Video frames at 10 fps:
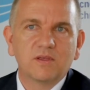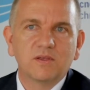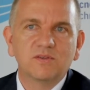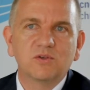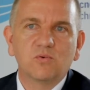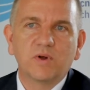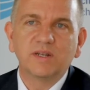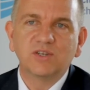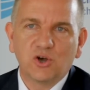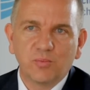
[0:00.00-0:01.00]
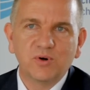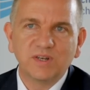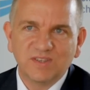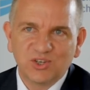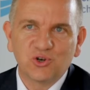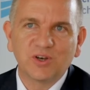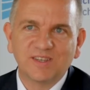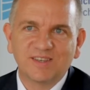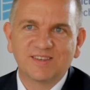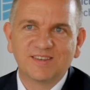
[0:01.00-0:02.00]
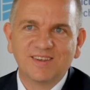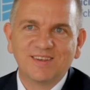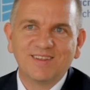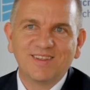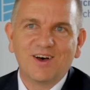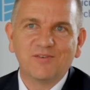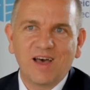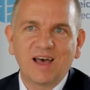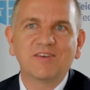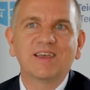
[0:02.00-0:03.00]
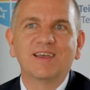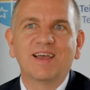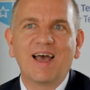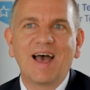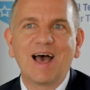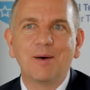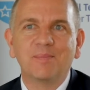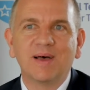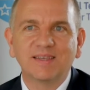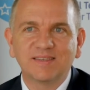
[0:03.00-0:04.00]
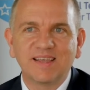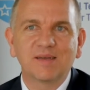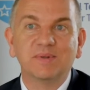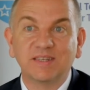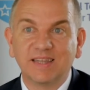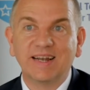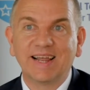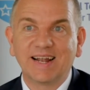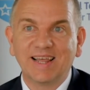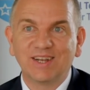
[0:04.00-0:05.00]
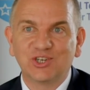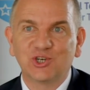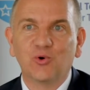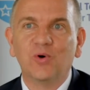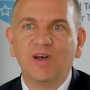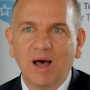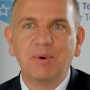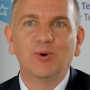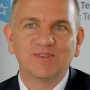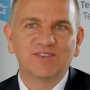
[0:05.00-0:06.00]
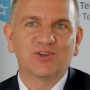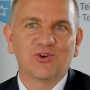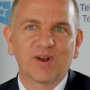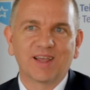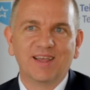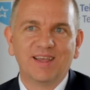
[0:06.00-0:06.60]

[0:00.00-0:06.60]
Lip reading: So Ryan Tubridy's choice of having a segment in the Late Late Show about stuttering